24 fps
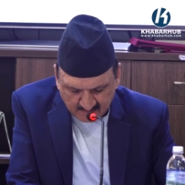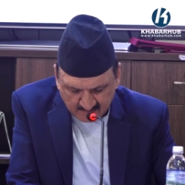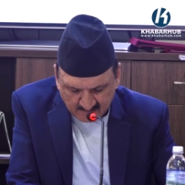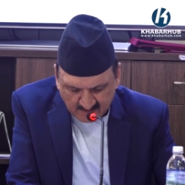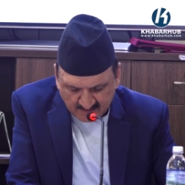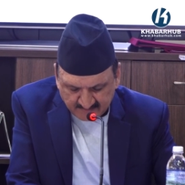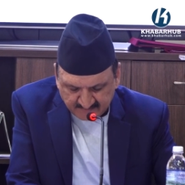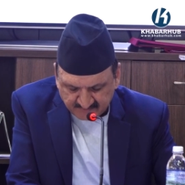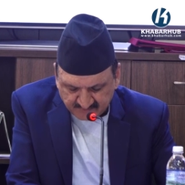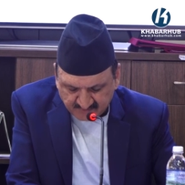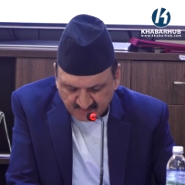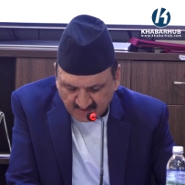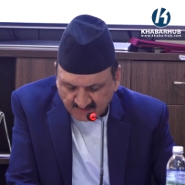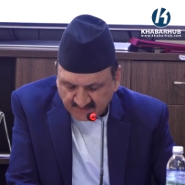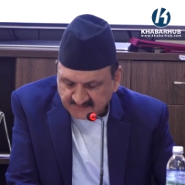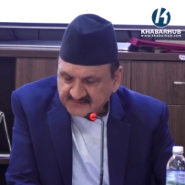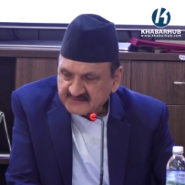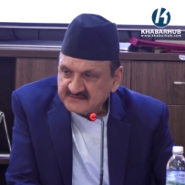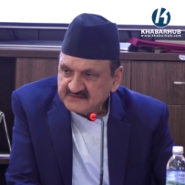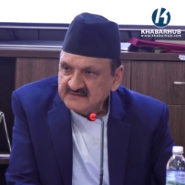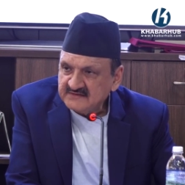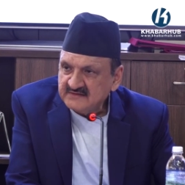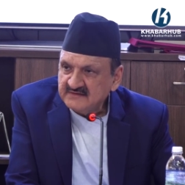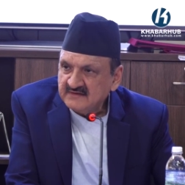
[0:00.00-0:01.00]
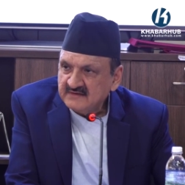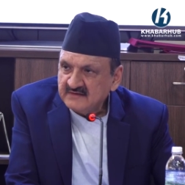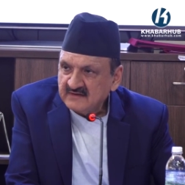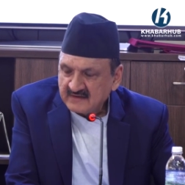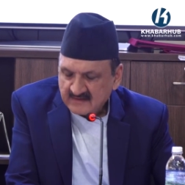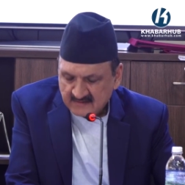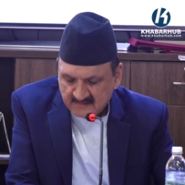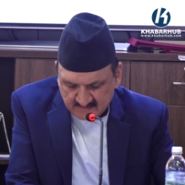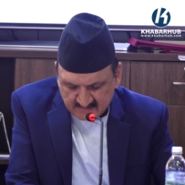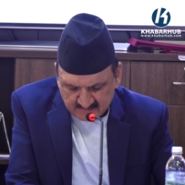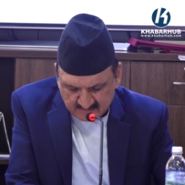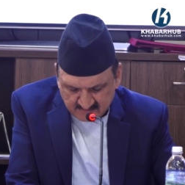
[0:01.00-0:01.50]
I trust
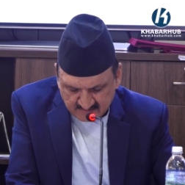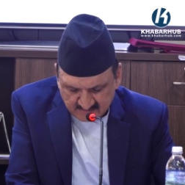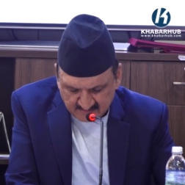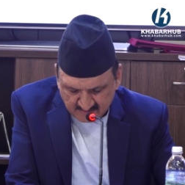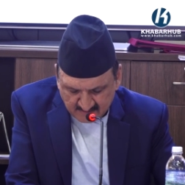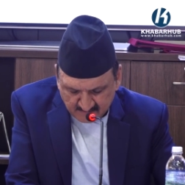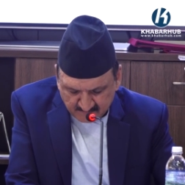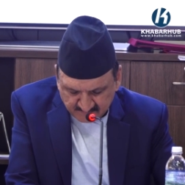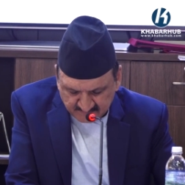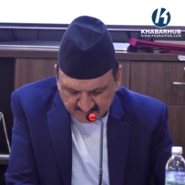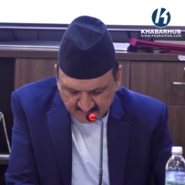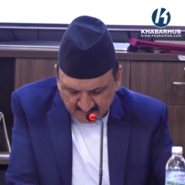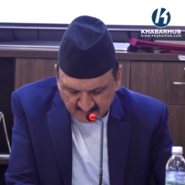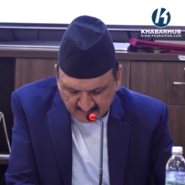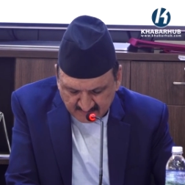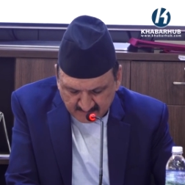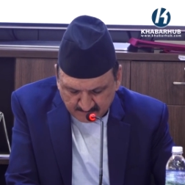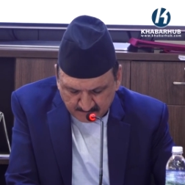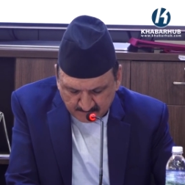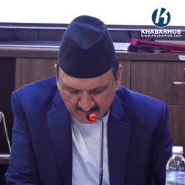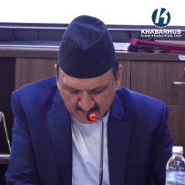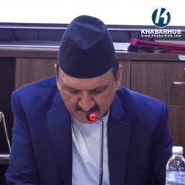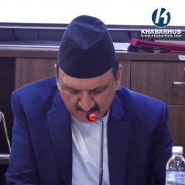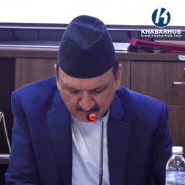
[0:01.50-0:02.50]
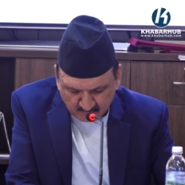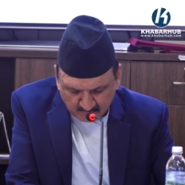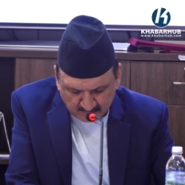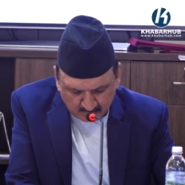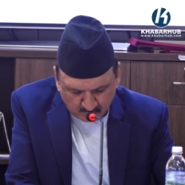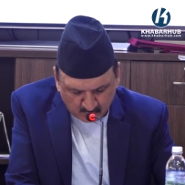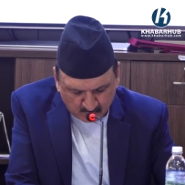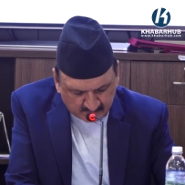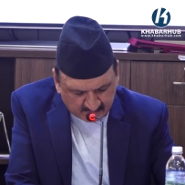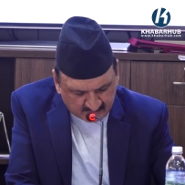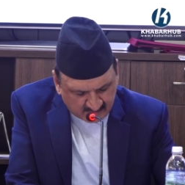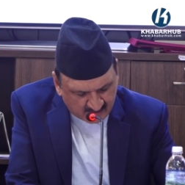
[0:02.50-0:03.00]
MCA Nepal will
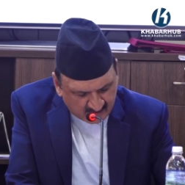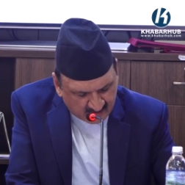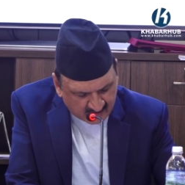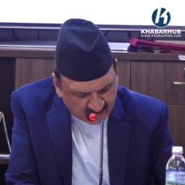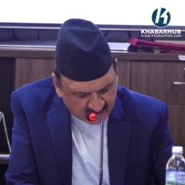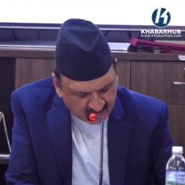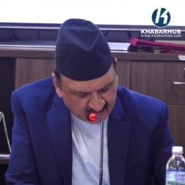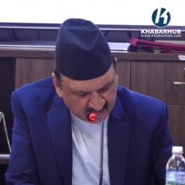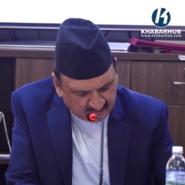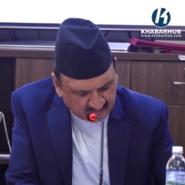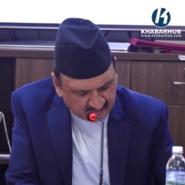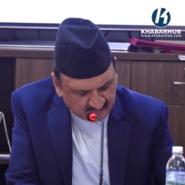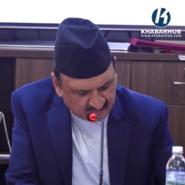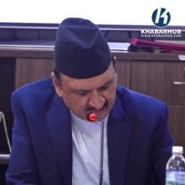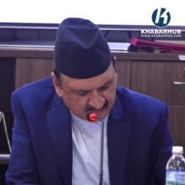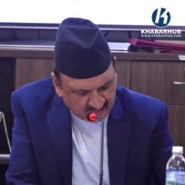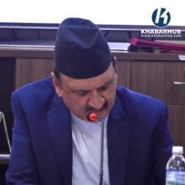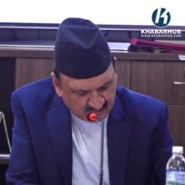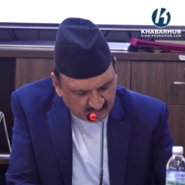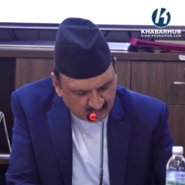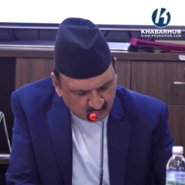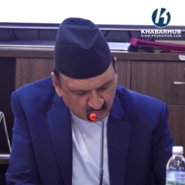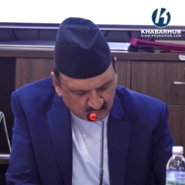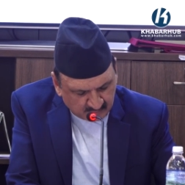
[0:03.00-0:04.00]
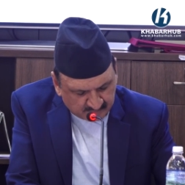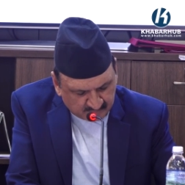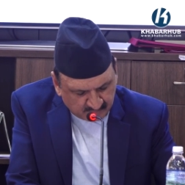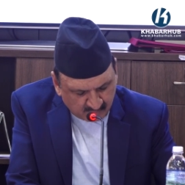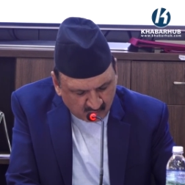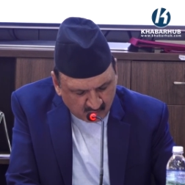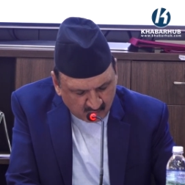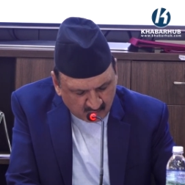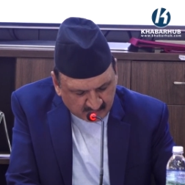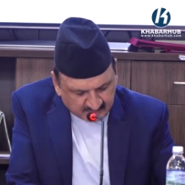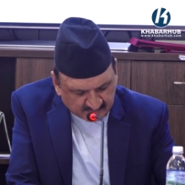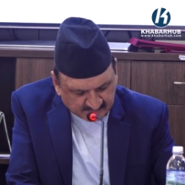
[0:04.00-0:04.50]
work hard with
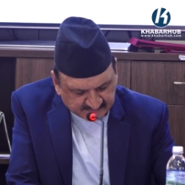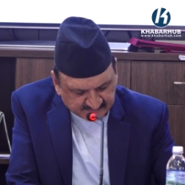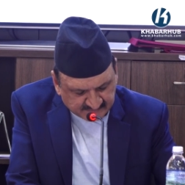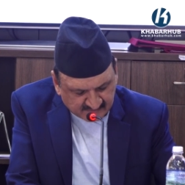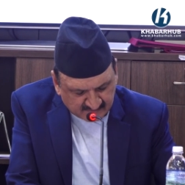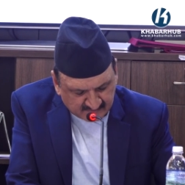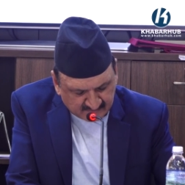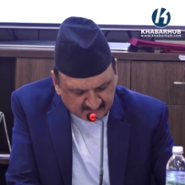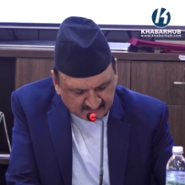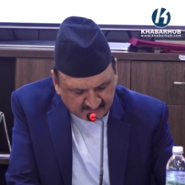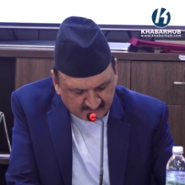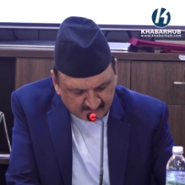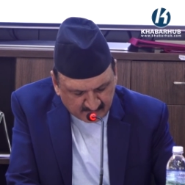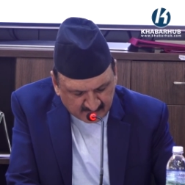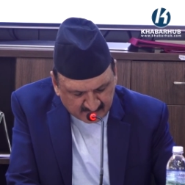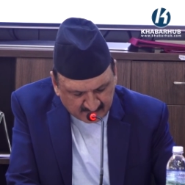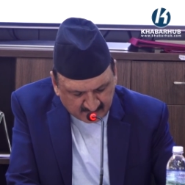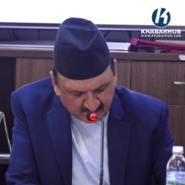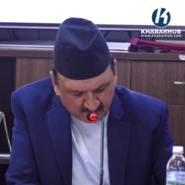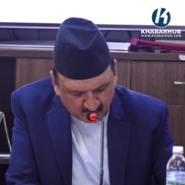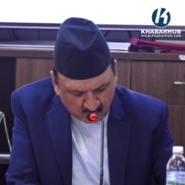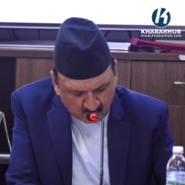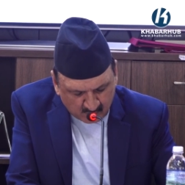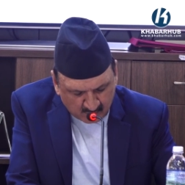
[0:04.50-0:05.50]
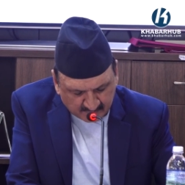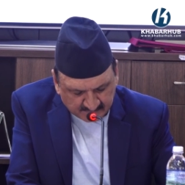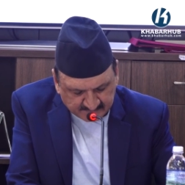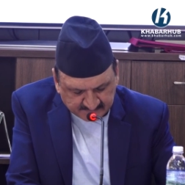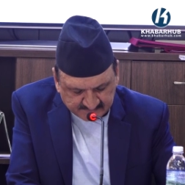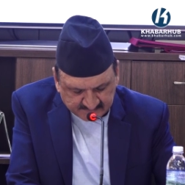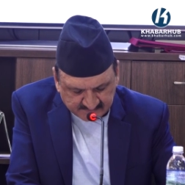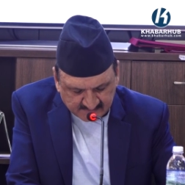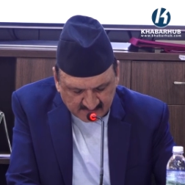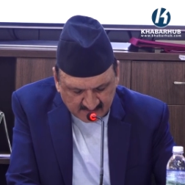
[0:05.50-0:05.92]
focus on remaining work